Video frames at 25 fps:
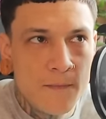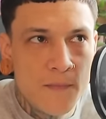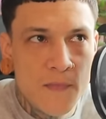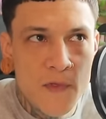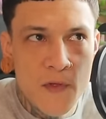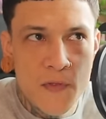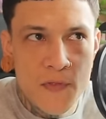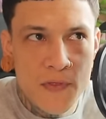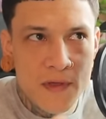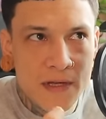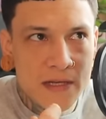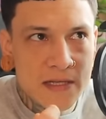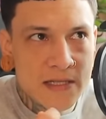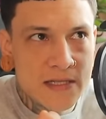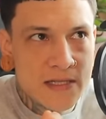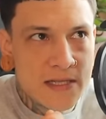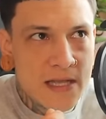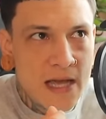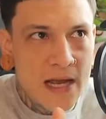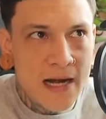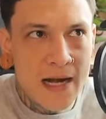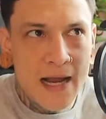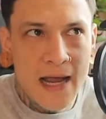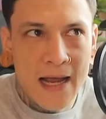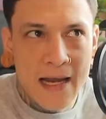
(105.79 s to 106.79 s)
The things
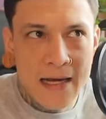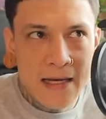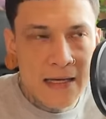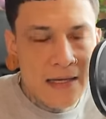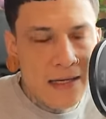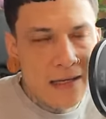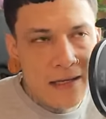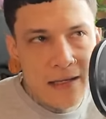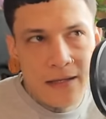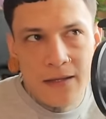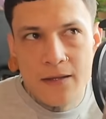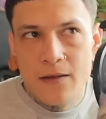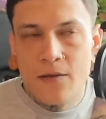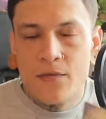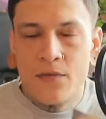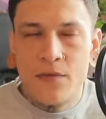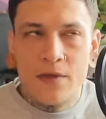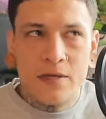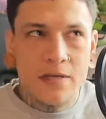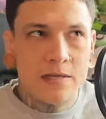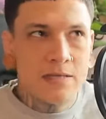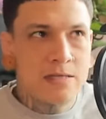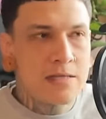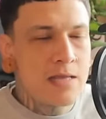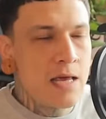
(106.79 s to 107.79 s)
that ended, the
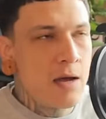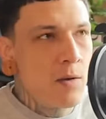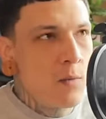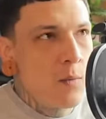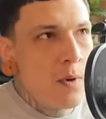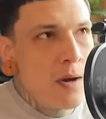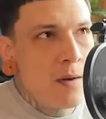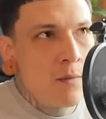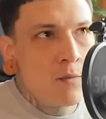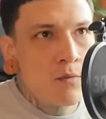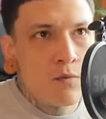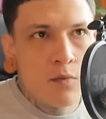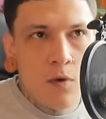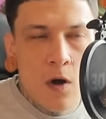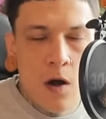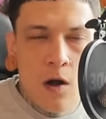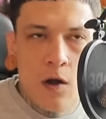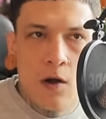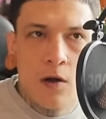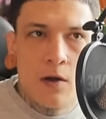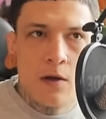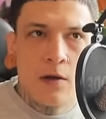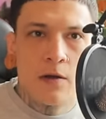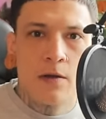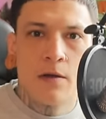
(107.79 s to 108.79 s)
things that went
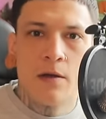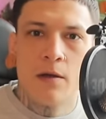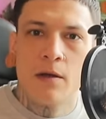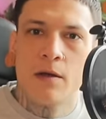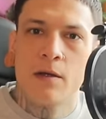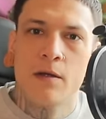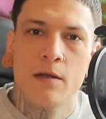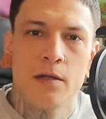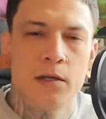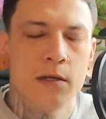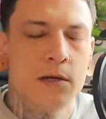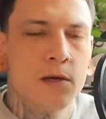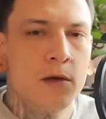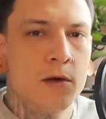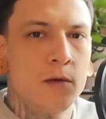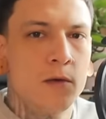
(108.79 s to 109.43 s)
wrong, you